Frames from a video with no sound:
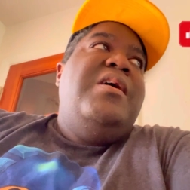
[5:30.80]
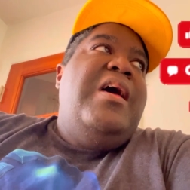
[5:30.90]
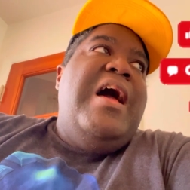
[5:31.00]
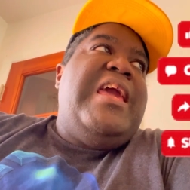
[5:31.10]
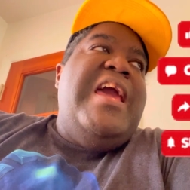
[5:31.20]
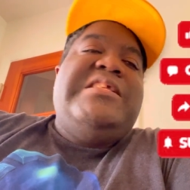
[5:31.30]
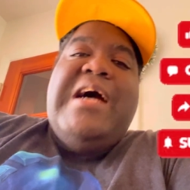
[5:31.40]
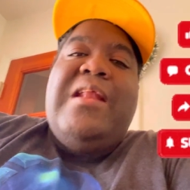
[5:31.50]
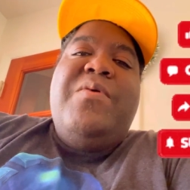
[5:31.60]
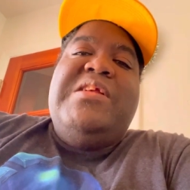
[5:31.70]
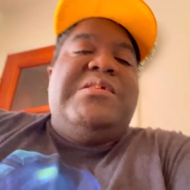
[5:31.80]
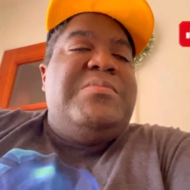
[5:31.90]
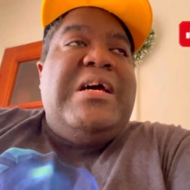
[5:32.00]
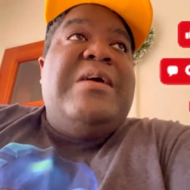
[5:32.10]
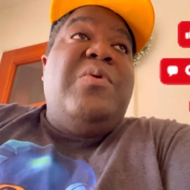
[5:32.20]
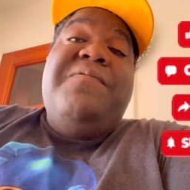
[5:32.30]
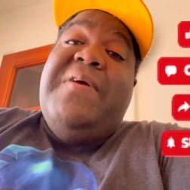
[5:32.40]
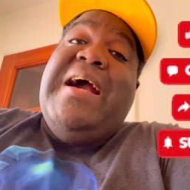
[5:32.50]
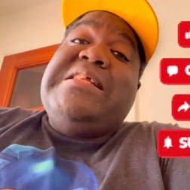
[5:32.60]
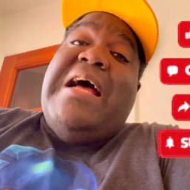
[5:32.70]
I can't tolerate it sometimes. Well,
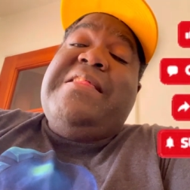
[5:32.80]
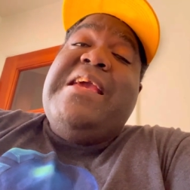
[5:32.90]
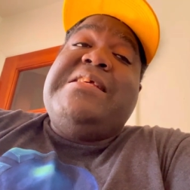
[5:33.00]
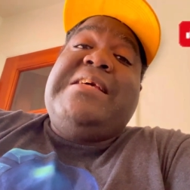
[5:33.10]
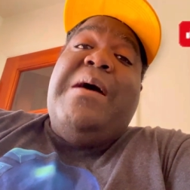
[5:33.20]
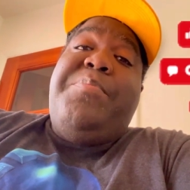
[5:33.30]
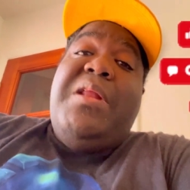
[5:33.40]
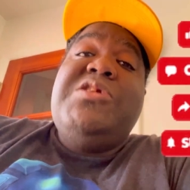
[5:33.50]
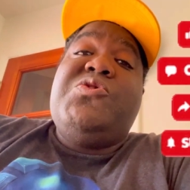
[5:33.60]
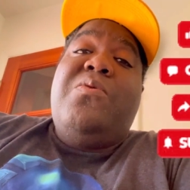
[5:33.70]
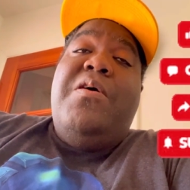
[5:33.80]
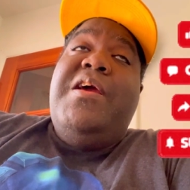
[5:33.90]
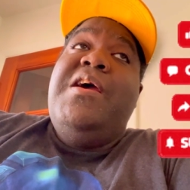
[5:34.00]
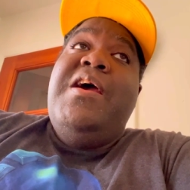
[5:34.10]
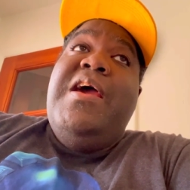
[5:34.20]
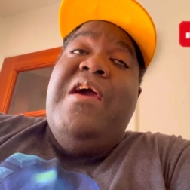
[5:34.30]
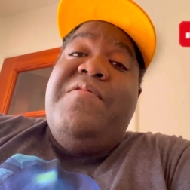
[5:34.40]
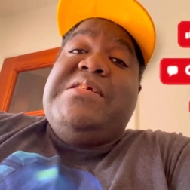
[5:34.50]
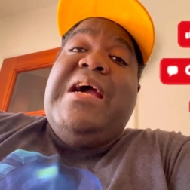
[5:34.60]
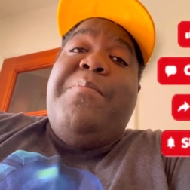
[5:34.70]
I think it's got plunger on it. If
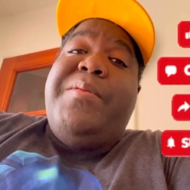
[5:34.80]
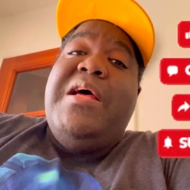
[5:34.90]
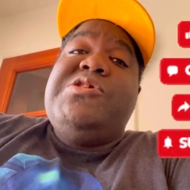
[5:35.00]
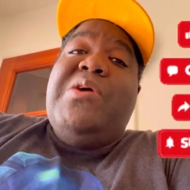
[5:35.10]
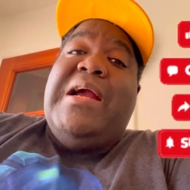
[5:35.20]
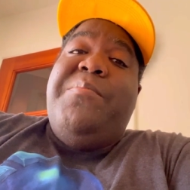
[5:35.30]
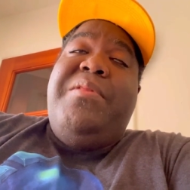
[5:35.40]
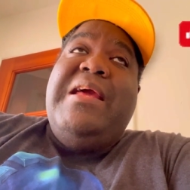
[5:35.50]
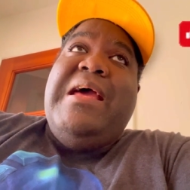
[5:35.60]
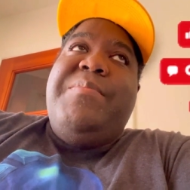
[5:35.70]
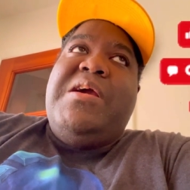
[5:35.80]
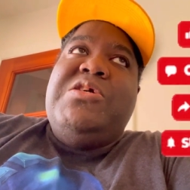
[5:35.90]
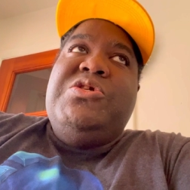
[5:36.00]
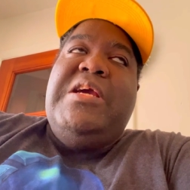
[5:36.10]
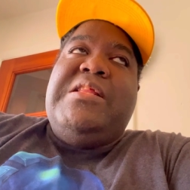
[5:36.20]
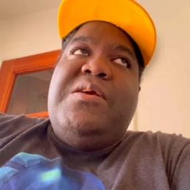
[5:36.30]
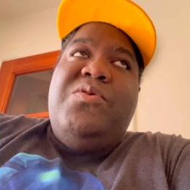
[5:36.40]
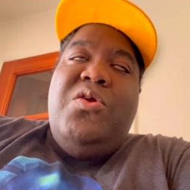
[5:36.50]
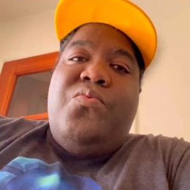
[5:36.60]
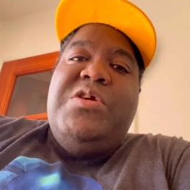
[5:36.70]
it's got plunger, I can play that because you get to,
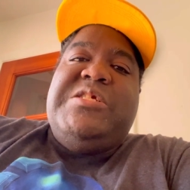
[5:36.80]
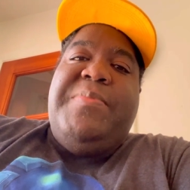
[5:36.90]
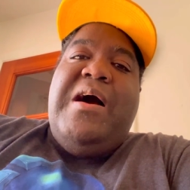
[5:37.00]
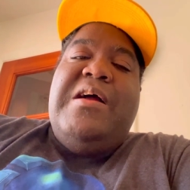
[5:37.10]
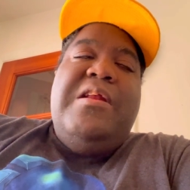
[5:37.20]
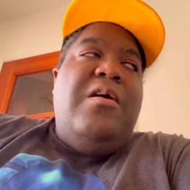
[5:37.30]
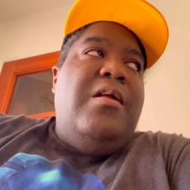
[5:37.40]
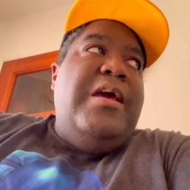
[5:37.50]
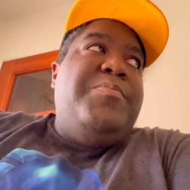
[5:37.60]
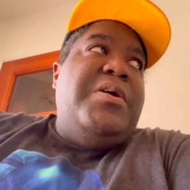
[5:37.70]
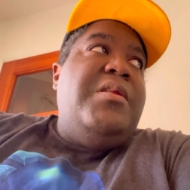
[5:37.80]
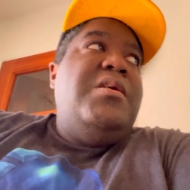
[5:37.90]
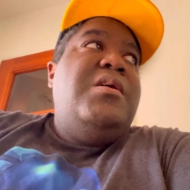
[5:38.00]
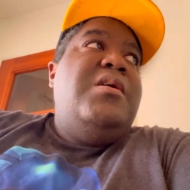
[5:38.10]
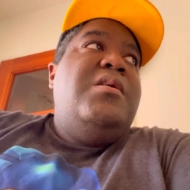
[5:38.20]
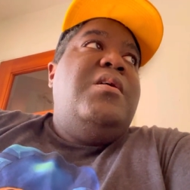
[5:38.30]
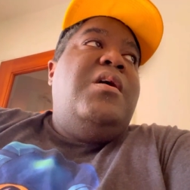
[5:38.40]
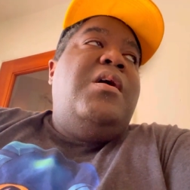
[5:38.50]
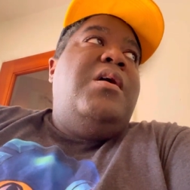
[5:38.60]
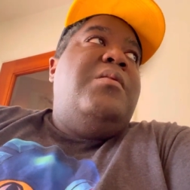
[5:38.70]
you know, respawn and all that. But
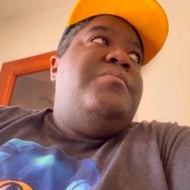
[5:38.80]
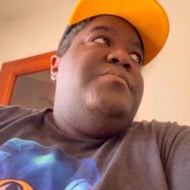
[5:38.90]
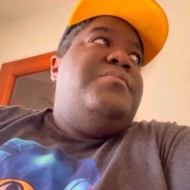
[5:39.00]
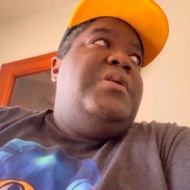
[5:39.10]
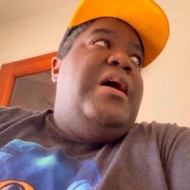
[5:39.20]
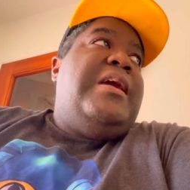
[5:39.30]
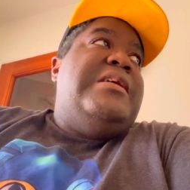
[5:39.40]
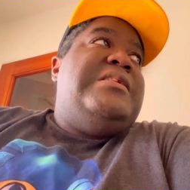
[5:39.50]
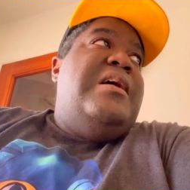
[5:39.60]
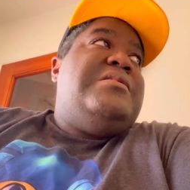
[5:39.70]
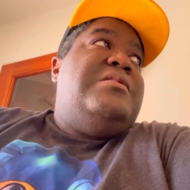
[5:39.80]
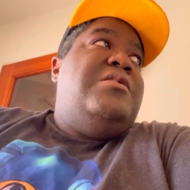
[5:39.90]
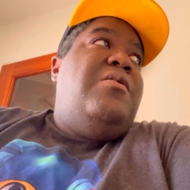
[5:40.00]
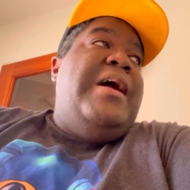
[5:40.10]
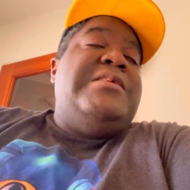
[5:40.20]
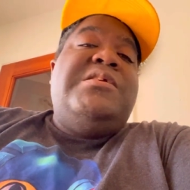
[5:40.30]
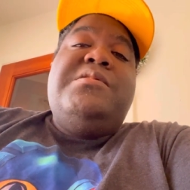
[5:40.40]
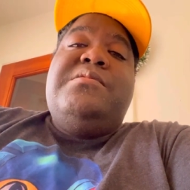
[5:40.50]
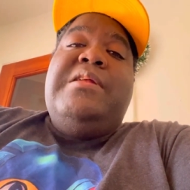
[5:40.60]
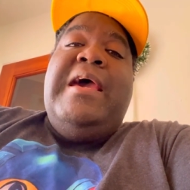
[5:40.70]
I guess as you know, as
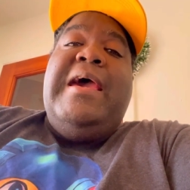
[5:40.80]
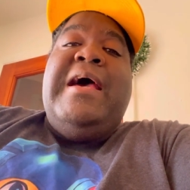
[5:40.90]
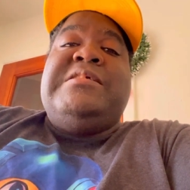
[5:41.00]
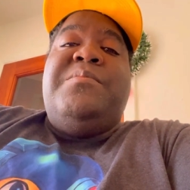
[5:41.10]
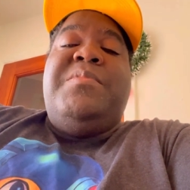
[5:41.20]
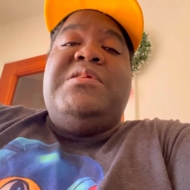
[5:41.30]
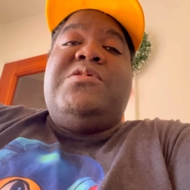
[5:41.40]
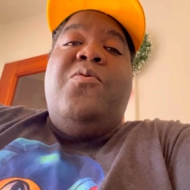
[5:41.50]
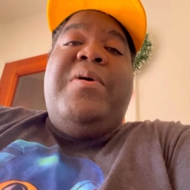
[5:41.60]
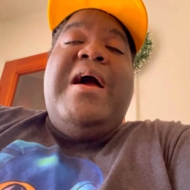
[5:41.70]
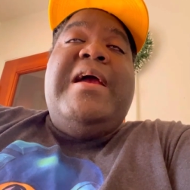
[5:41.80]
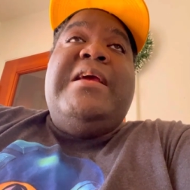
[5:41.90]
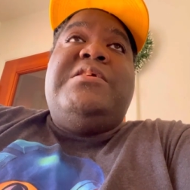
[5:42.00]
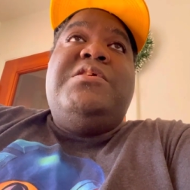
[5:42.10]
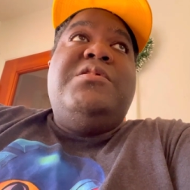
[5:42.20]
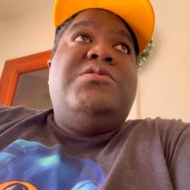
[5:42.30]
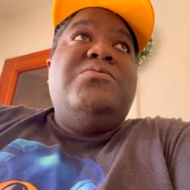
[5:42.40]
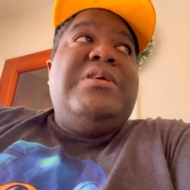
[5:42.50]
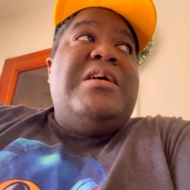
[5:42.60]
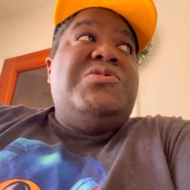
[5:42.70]
the months go by into year
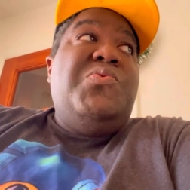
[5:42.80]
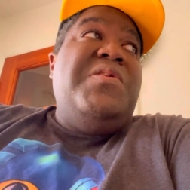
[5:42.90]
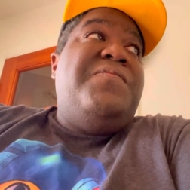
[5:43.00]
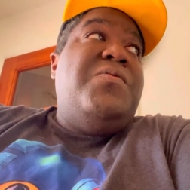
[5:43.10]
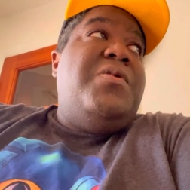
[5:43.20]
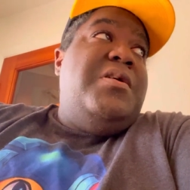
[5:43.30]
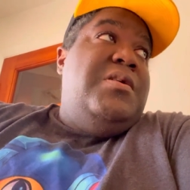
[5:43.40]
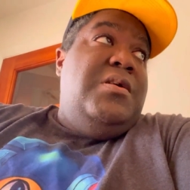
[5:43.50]
2024,